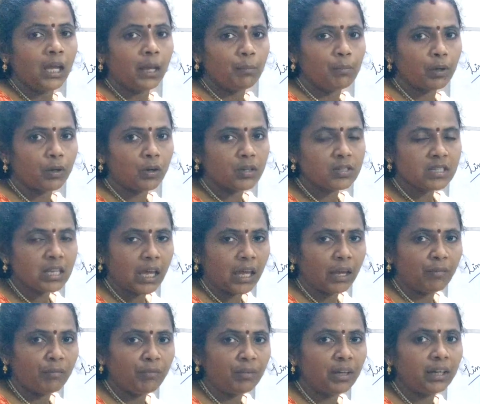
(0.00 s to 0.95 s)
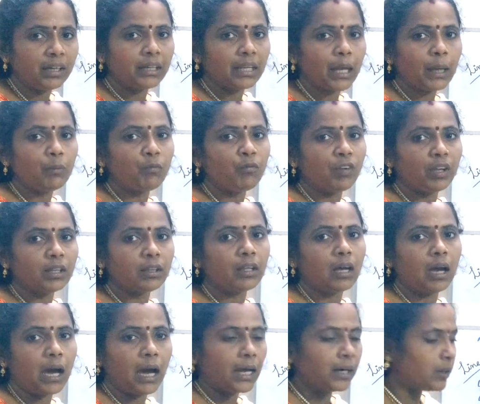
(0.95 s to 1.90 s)
Because every time when the
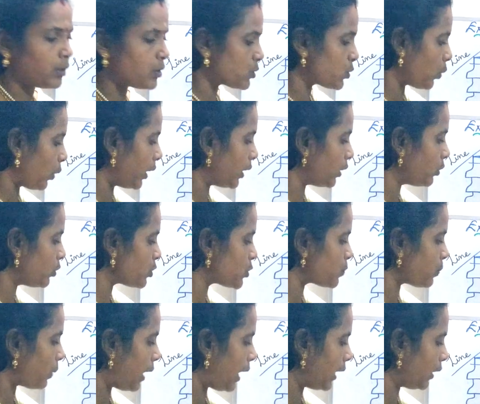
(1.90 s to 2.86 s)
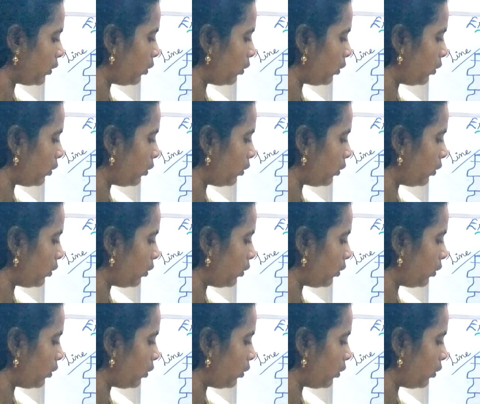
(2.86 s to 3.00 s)
arc is going to spark